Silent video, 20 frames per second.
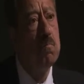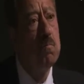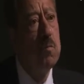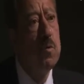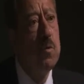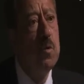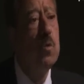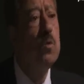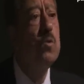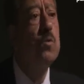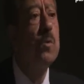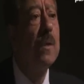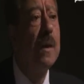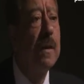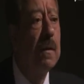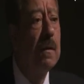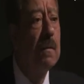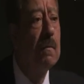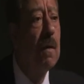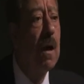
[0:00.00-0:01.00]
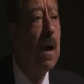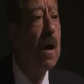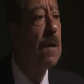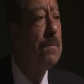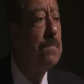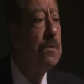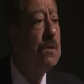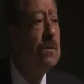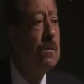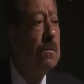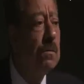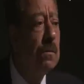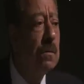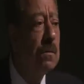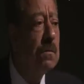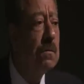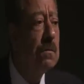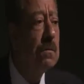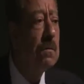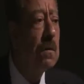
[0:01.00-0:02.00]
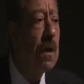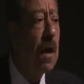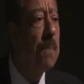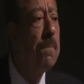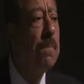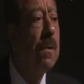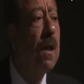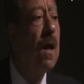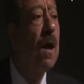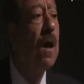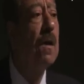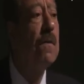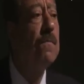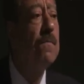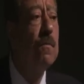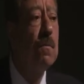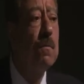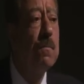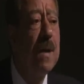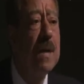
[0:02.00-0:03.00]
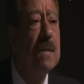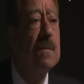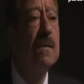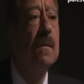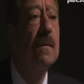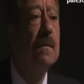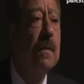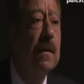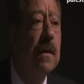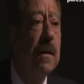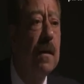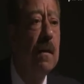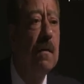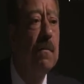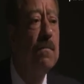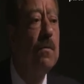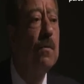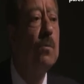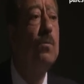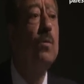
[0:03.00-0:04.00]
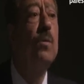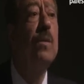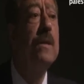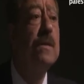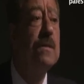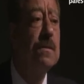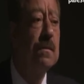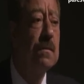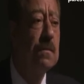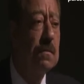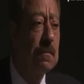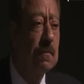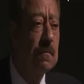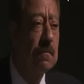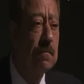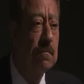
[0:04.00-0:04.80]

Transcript: usually Arab students apply for master's degree for two reasons.